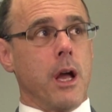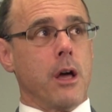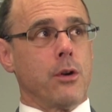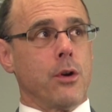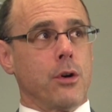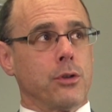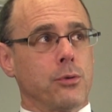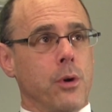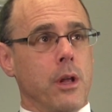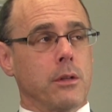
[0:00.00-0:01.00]
down on our
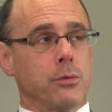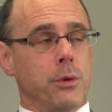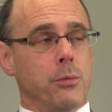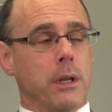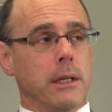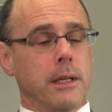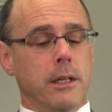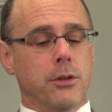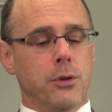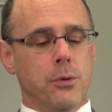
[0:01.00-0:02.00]
strengths. We really
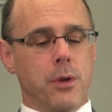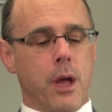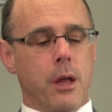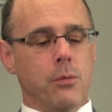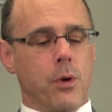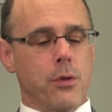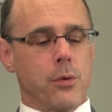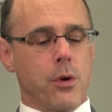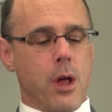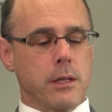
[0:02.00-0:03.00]
need to do that.
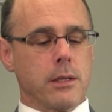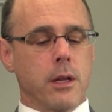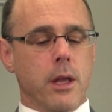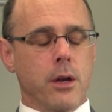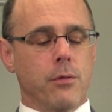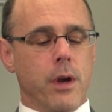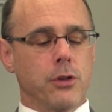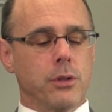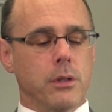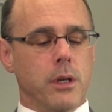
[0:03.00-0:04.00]
Whether or not it's an
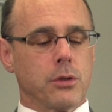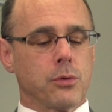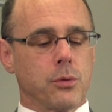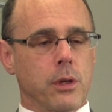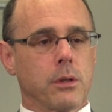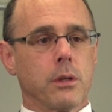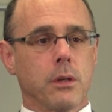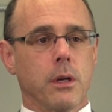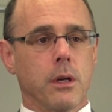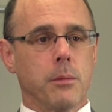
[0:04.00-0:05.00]
innovation district,
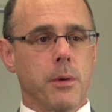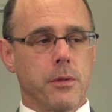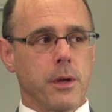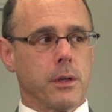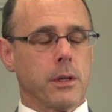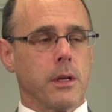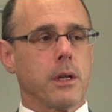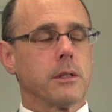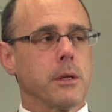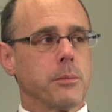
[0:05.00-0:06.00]
um, I think that
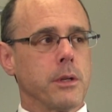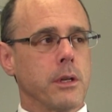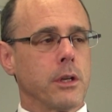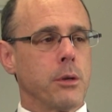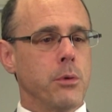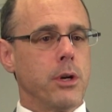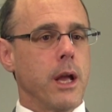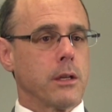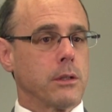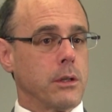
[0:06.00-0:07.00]
that's something that the
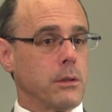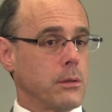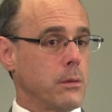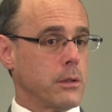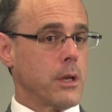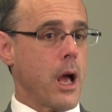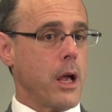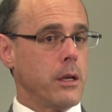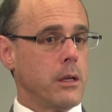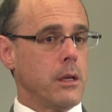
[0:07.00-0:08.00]
community has to
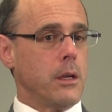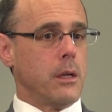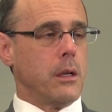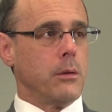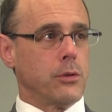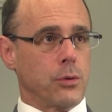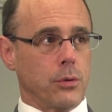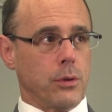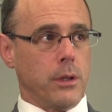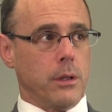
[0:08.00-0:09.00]
decide. Right. And
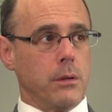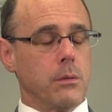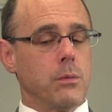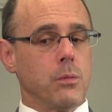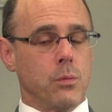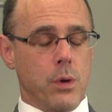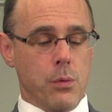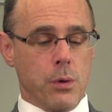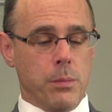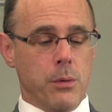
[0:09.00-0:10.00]
certainly, we
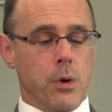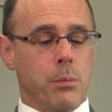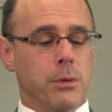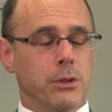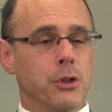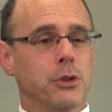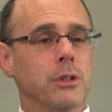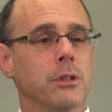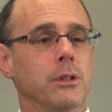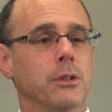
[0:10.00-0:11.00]
would be well
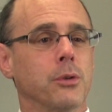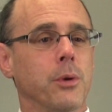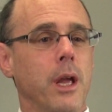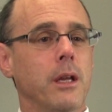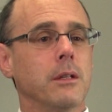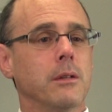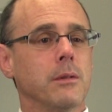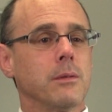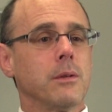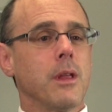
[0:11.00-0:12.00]
positioned to create
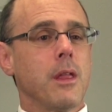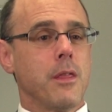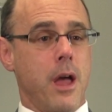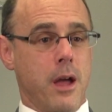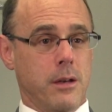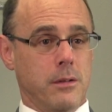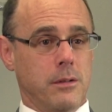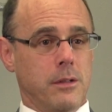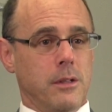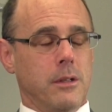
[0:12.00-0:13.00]
that
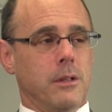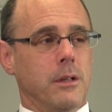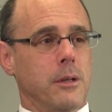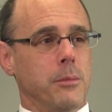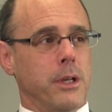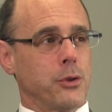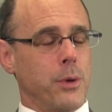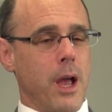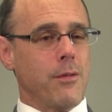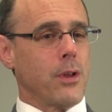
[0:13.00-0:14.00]
um, because
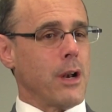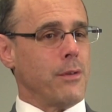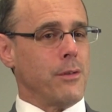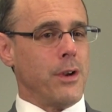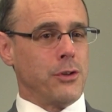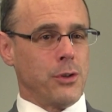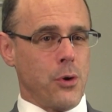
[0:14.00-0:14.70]
we have a lot of innovation